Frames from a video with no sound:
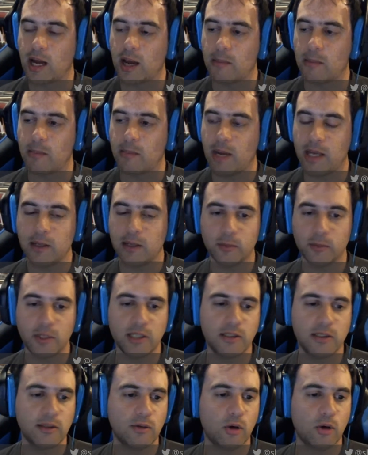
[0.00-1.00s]
My
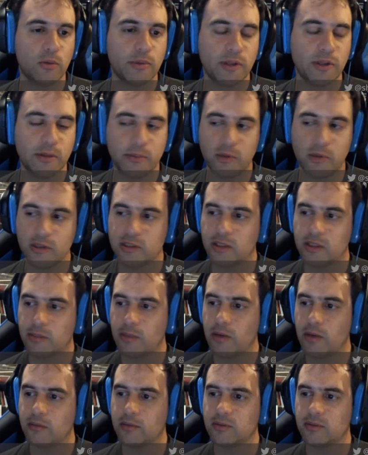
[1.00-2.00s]
rating over the board is about